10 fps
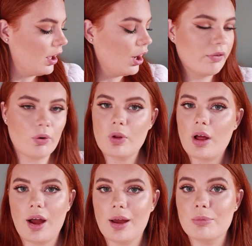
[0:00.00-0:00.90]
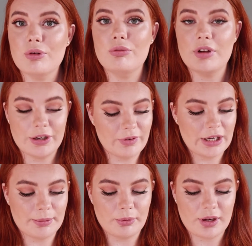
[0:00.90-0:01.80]
Overall, I am
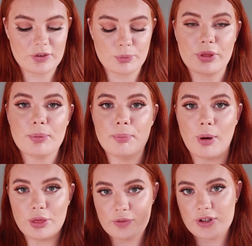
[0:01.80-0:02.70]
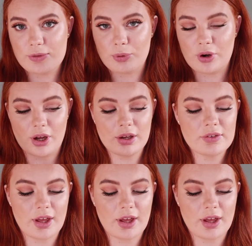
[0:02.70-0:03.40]
really impressed with both of these products,